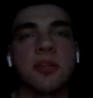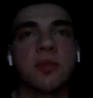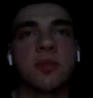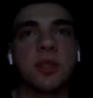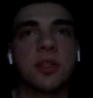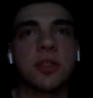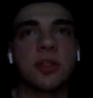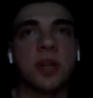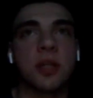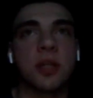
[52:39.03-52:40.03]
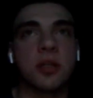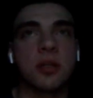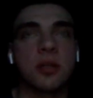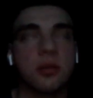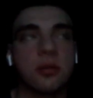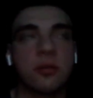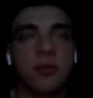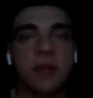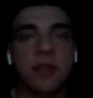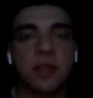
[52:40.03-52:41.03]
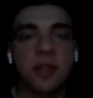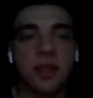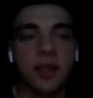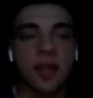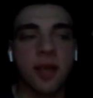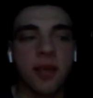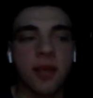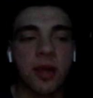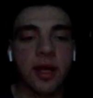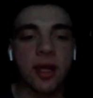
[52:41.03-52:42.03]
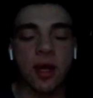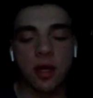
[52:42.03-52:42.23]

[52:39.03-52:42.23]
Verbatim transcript: really just wrestling. Like I play